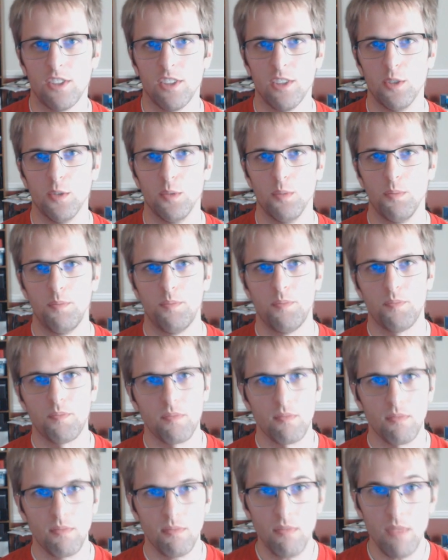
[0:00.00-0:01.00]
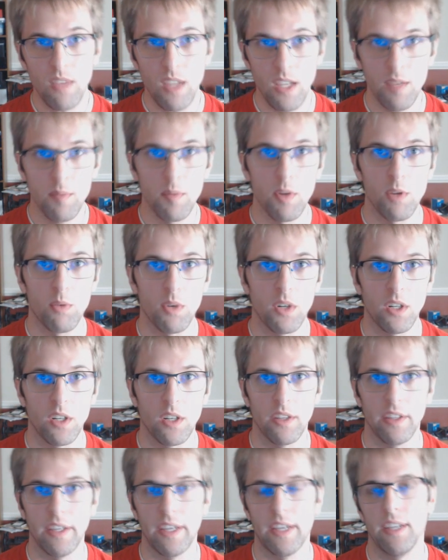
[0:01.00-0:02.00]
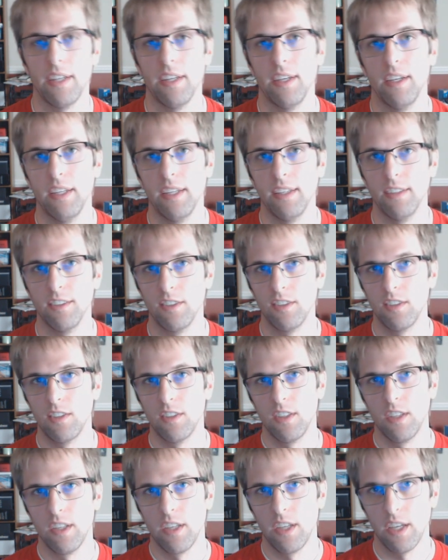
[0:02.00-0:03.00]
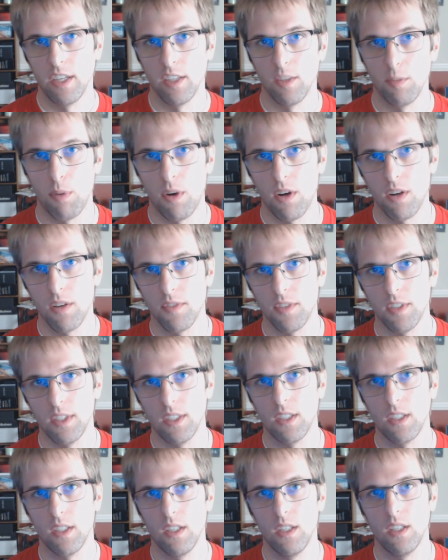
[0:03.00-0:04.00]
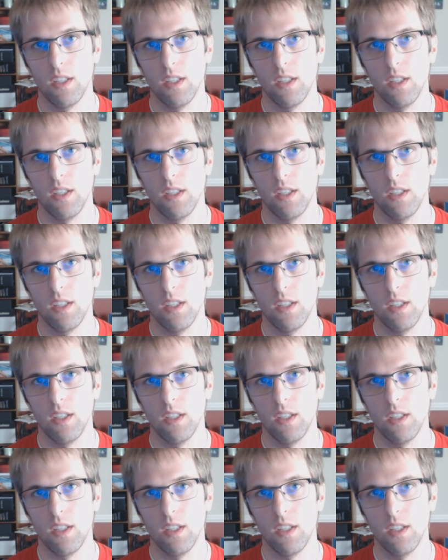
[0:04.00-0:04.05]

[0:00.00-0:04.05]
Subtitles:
So I've been working on that, and as part of it,